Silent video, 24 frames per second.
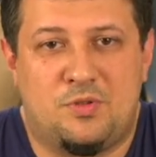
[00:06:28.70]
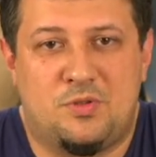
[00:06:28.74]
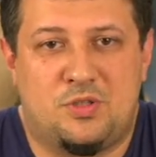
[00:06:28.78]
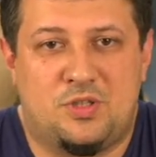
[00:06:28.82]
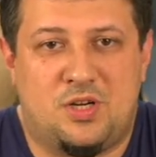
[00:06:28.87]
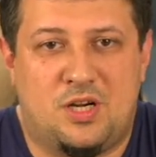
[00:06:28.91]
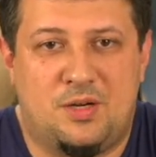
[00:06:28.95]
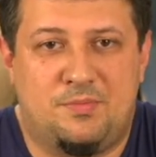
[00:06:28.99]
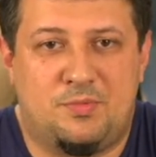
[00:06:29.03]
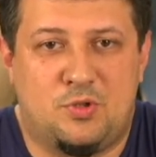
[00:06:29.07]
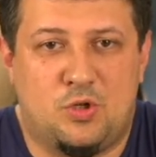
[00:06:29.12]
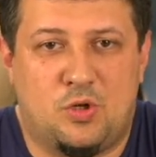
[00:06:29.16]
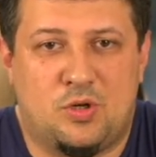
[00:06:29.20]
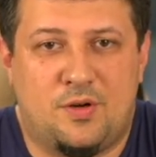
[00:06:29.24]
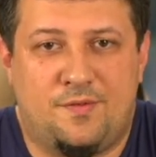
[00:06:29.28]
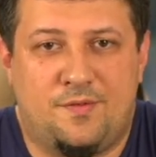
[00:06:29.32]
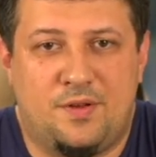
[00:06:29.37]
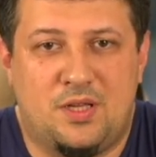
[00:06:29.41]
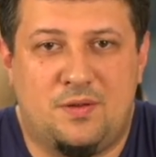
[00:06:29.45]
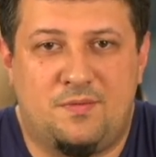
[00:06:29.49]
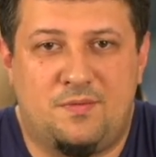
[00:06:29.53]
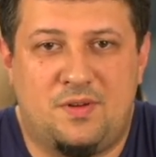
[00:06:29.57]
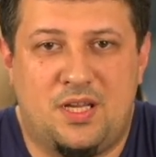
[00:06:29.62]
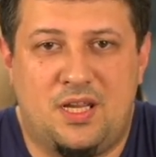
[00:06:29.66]

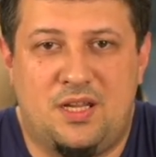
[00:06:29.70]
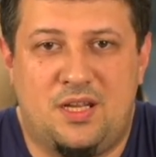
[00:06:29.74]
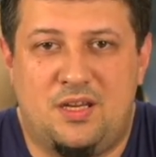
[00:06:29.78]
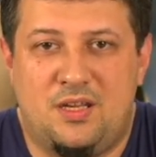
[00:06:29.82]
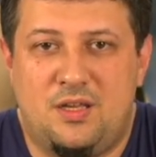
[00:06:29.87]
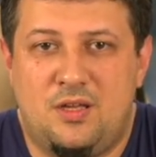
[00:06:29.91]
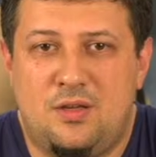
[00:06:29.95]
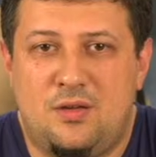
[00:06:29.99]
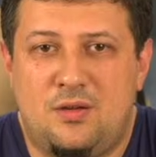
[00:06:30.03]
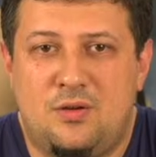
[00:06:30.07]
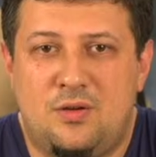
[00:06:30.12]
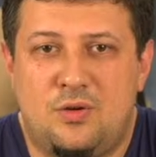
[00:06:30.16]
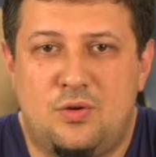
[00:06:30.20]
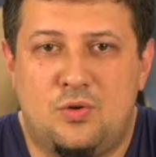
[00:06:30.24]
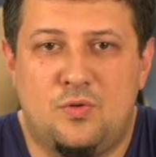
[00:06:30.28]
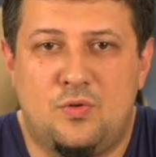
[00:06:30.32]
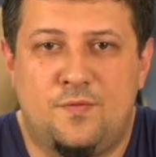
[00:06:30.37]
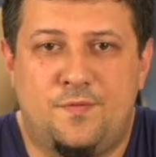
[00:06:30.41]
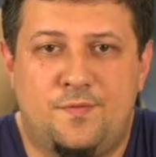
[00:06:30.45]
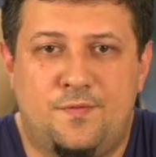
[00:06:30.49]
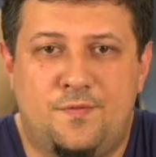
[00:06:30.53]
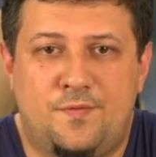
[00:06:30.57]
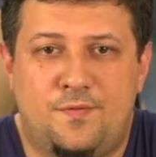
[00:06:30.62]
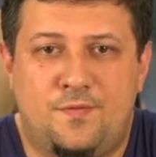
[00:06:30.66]
cryptography Evgeny, who
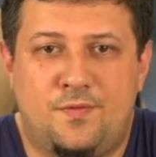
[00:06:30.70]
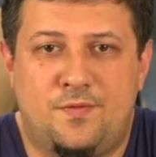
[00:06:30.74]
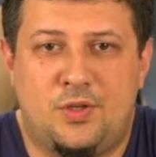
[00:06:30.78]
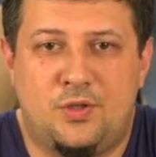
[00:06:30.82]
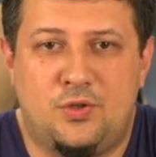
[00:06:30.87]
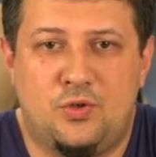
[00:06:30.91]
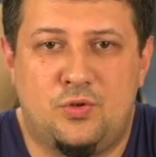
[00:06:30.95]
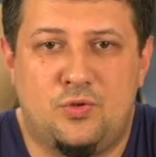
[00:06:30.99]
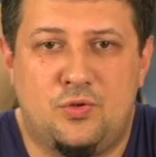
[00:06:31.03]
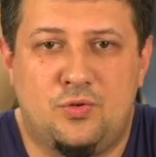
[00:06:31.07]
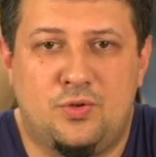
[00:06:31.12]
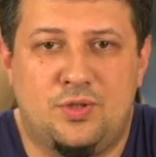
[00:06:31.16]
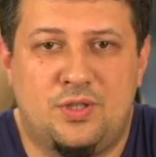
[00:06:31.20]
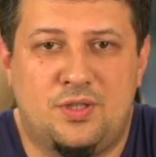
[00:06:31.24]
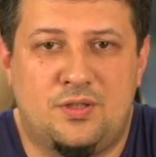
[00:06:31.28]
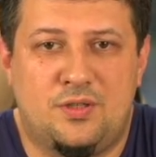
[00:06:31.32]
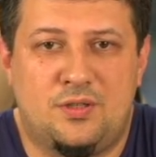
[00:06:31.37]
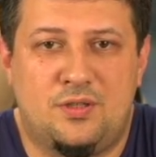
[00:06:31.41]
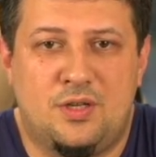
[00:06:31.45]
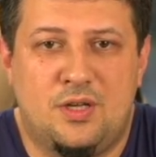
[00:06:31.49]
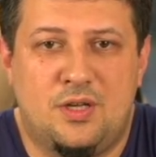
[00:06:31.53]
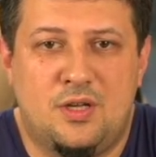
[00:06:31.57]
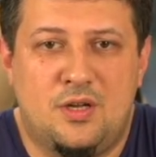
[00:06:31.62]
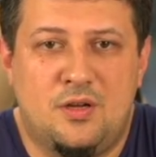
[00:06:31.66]
flew in
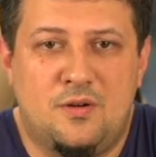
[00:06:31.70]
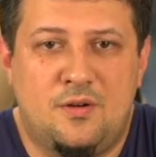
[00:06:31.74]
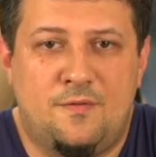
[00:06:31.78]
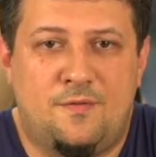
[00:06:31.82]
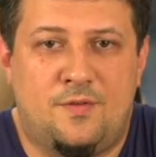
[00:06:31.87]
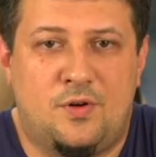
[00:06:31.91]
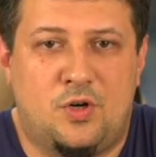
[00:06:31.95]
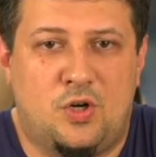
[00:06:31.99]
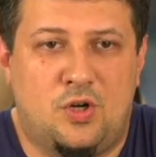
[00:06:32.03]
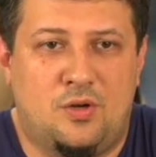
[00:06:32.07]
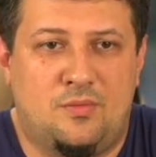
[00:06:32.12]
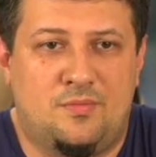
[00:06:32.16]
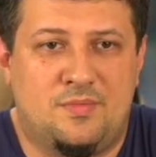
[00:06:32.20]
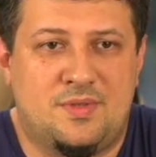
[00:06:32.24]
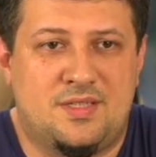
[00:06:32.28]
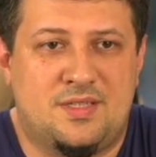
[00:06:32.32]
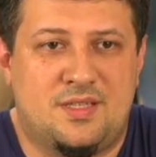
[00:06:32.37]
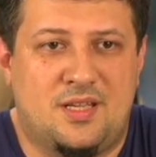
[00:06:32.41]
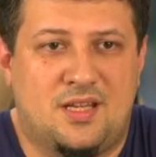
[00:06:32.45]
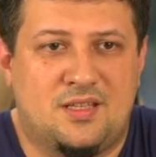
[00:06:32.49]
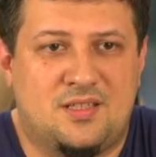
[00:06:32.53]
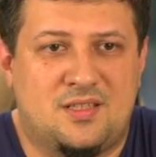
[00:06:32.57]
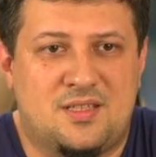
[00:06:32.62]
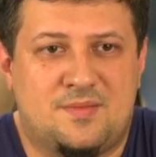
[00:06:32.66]
from
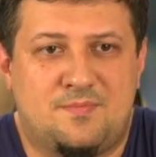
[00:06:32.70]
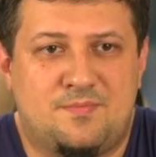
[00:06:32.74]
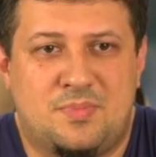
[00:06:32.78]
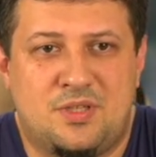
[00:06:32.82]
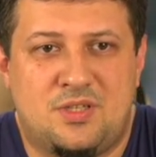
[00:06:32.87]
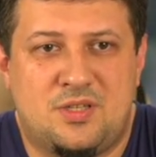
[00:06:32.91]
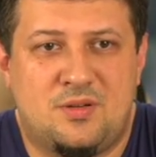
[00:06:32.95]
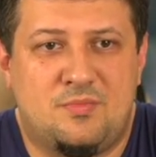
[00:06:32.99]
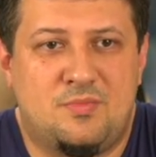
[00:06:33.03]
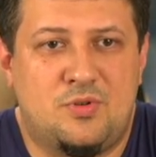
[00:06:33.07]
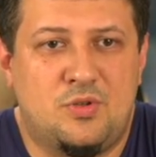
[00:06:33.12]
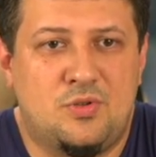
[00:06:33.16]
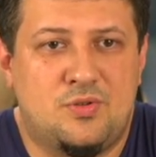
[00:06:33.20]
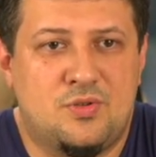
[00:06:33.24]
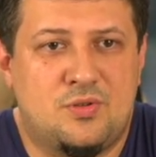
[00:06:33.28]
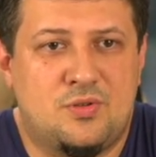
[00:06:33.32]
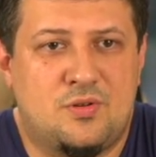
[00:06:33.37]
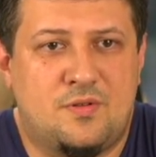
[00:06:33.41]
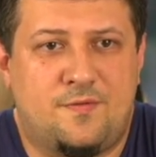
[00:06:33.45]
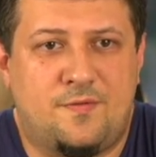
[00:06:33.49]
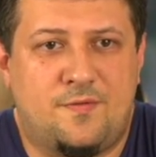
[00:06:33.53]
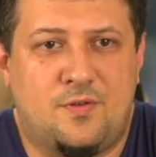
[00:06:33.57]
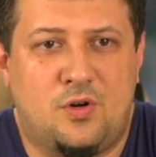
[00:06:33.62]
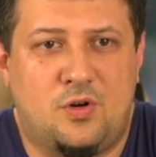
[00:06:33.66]
St. Petersburg
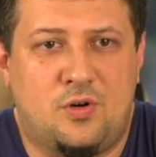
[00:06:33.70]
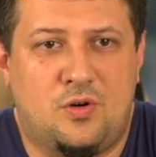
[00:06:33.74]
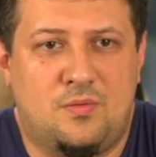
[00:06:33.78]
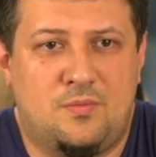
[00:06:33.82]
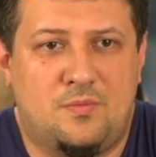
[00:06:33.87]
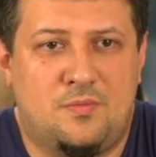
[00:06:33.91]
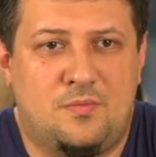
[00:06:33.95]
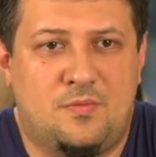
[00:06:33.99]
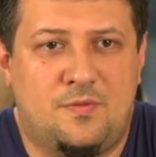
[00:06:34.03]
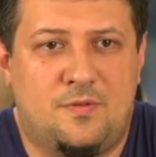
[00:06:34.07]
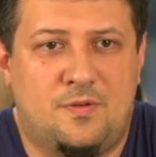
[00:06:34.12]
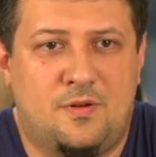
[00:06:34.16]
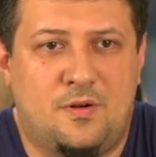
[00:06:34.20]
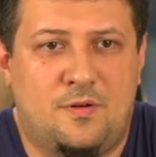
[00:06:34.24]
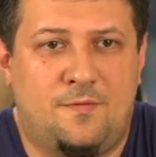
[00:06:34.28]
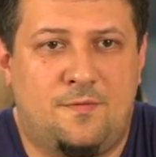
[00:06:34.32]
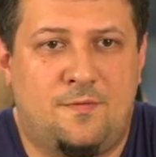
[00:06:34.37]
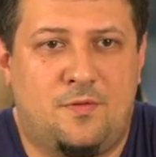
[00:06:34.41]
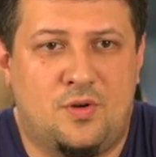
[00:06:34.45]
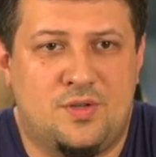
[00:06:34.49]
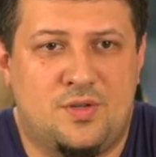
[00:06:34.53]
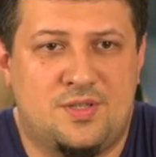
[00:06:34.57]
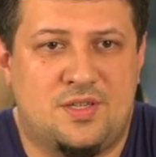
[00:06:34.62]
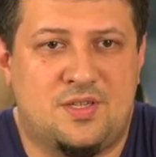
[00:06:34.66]

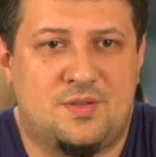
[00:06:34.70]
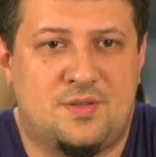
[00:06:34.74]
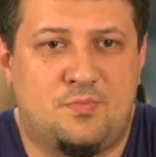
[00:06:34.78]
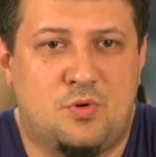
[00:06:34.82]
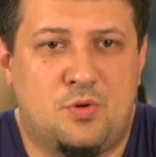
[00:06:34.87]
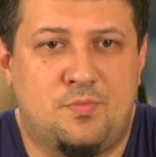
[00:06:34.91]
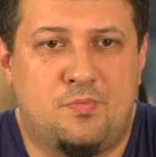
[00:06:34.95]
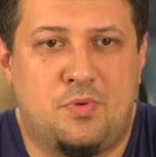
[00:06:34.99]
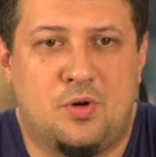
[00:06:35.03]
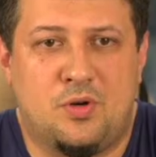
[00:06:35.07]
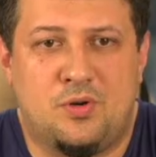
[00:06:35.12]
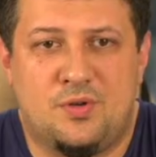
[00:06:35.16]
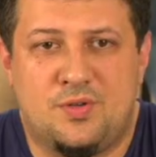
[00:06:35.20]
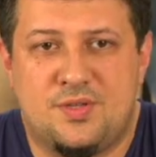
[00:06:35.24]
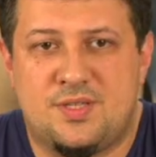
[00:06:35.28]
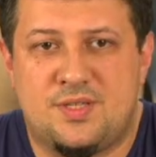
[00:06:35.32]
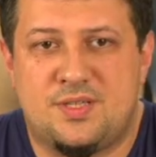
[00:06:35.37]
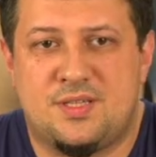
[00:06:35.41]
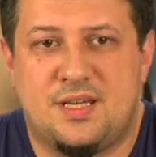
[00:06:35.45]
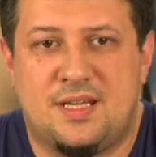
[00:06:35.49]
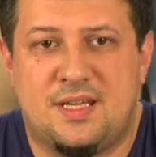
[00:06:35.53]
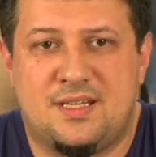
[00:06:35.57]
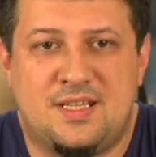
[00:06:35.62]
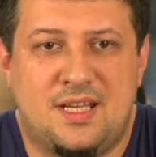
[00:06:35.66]
for this purpose,
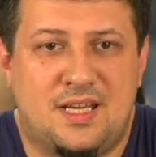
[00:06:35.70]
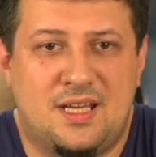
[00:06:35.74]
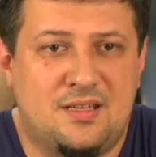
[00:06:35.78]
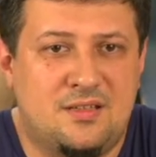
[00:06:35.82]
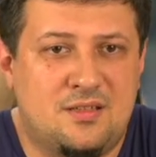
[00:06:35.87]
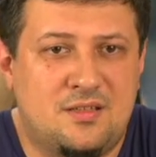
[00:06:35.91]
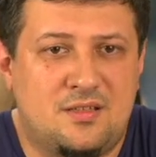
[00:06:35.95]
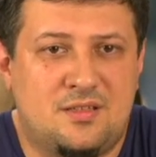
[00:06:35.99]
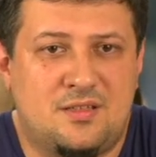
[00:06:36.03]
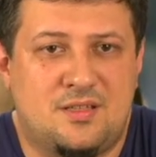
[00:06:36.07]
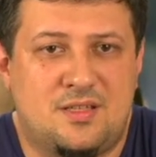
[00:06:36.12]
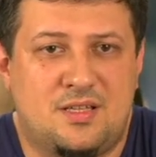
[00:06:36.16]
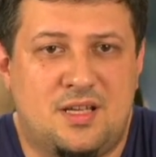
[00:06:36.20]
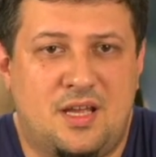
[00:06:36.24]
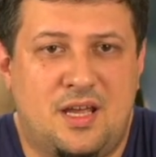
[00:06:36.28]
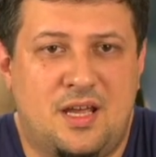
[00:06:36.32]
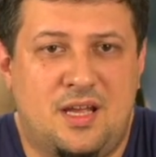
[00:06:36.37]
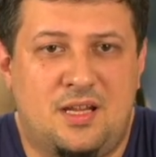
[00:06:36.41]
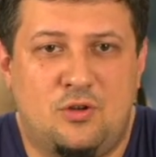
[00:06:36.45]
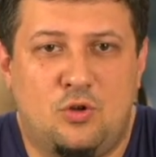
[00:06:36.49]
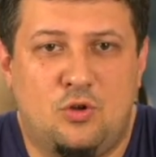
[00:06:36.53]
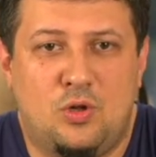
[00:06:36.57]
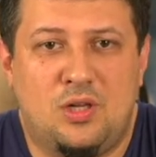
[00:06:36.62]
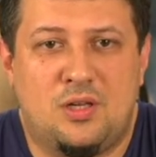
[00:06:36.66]
attended the
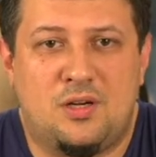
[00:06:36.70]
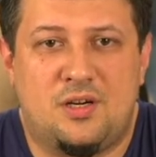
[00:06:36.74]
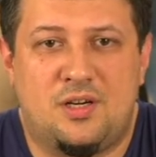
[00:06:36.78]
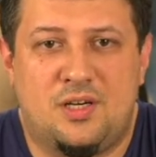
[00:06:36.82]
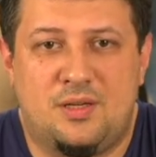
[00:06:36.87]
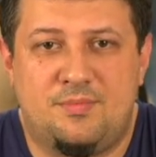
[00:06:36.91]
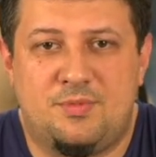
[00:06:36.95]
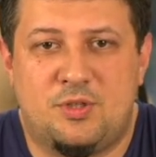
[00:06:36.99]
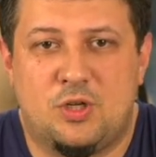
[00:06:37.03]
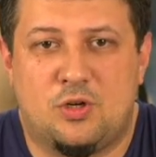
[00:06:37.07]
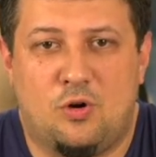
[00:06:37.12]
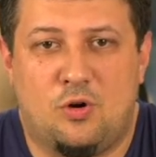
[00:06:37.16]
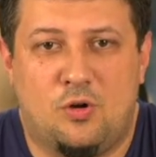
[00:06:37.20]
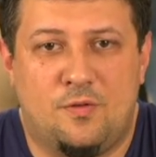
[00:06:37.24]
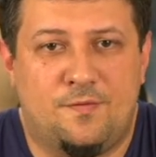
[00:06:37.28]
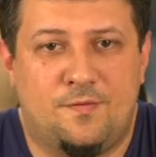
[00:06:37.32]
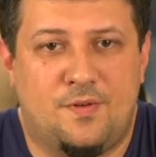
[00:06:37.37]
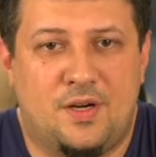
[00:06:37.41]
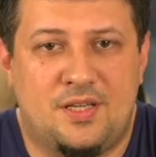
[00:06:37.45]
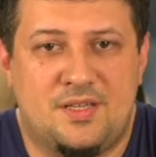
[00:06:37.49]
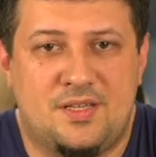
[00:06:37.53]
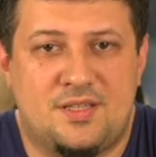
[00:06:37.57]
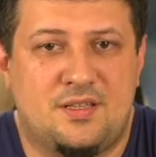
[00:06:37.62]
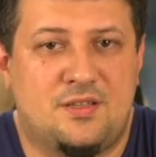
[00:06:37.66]
annual crypto
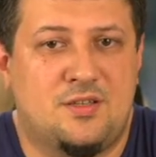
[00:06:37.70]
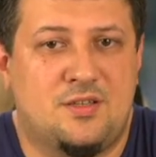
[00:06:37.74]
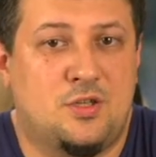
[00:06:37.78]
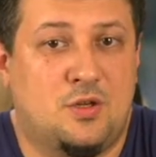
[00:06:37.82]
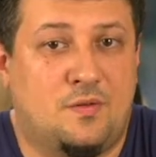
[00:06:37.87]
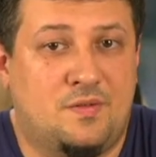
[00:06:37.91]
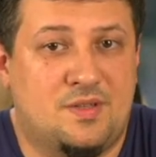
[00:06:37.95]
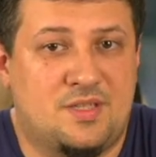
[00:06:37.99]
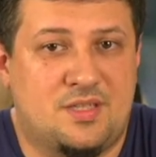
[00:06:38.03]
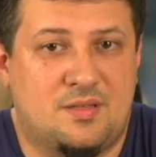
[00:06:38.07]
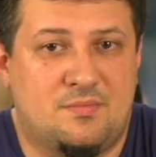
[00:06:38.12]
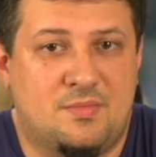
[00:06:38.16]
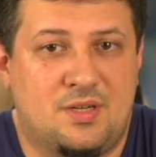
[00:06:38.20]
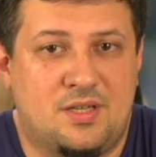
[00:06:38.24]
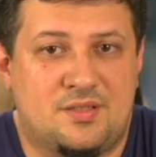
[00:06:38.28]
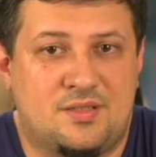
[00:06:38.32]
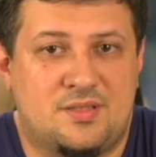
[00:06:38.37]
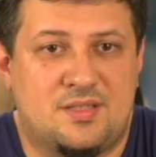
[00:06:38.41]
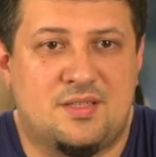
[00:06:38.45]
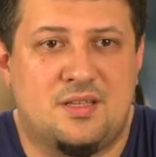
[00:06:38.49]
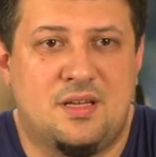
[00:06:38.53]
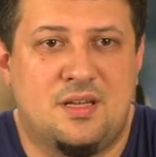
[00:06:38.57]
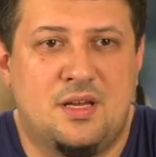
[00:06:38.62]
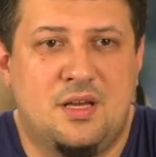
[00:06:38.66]
conference in
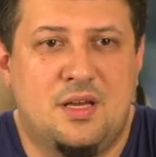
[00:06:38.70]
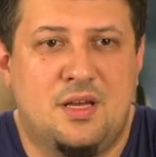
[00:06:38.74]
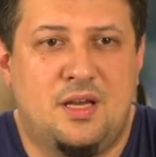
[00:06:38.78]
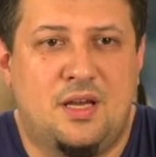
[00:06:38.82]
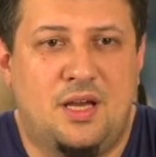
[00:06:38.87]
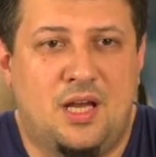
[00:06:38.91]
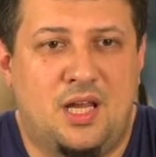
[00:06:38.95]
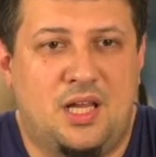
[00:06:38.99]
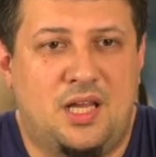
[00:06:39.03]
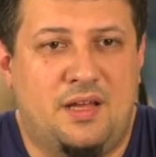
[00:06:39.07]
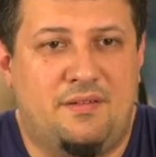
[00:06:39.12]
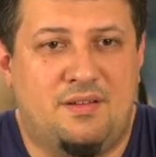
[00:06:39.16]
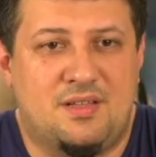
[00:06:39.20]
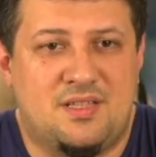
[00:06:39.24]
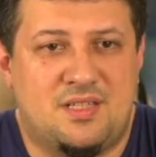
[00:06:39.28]
Novosibirsk. 11th